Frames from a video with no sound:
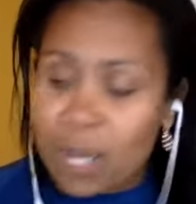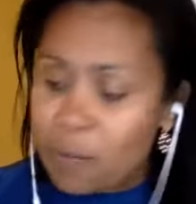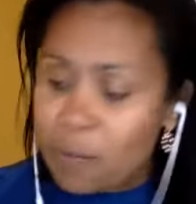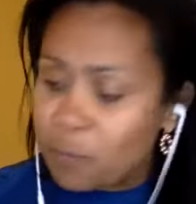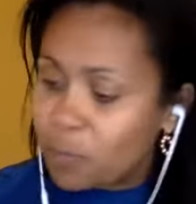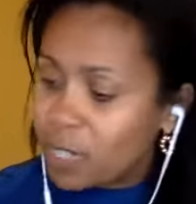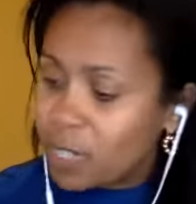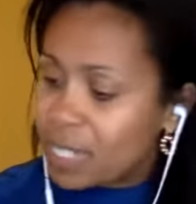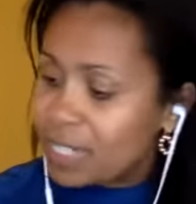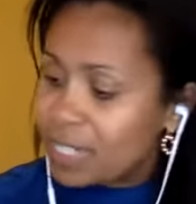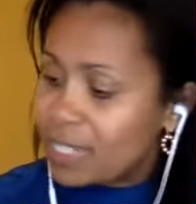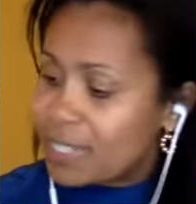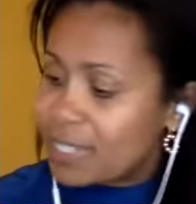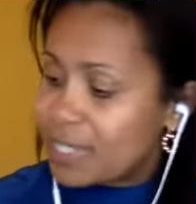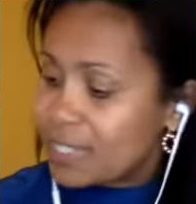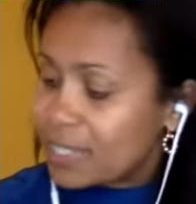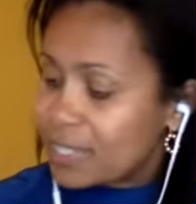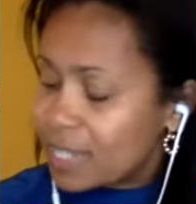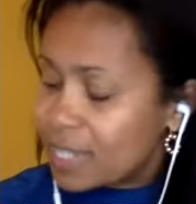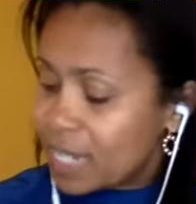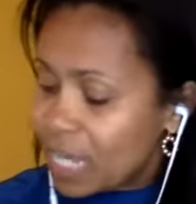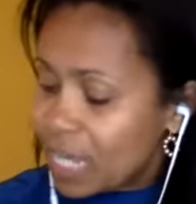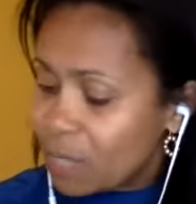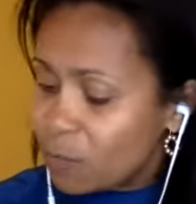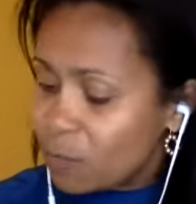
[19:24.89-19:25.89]
I pray this in
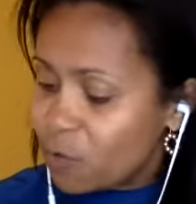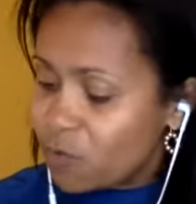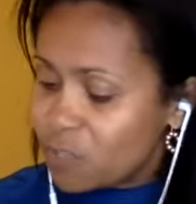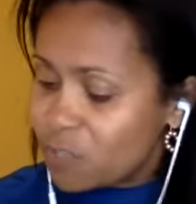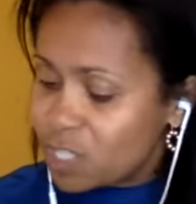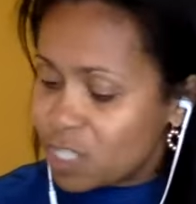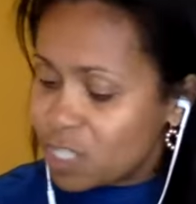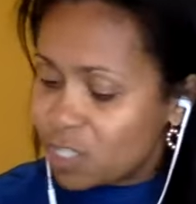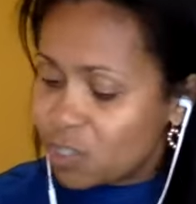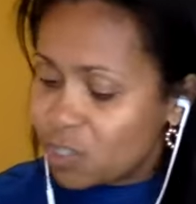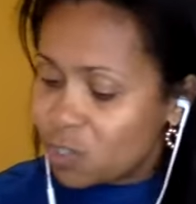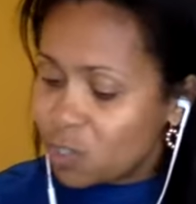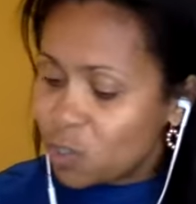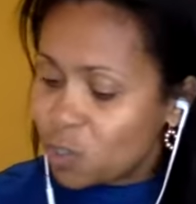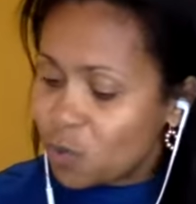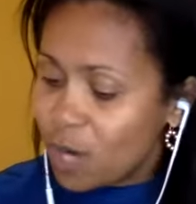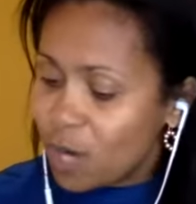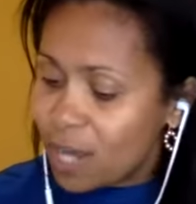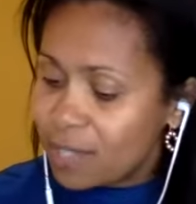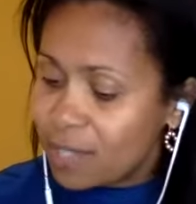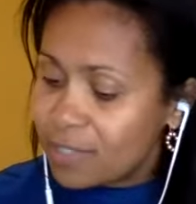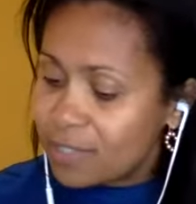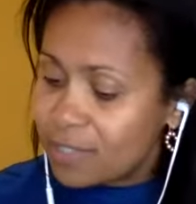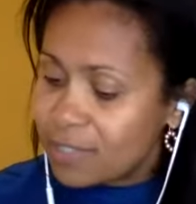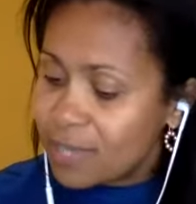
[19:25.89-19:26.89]
the name of Jesus
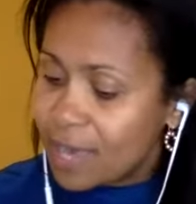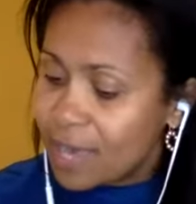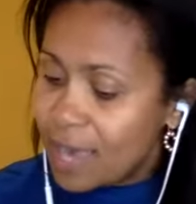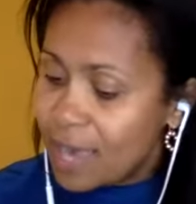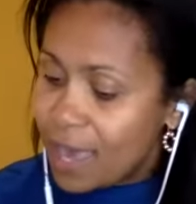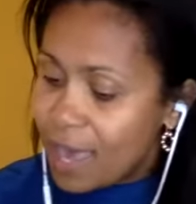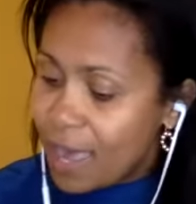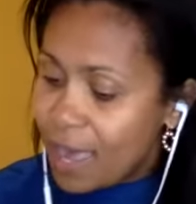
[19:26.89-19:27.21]
Christ.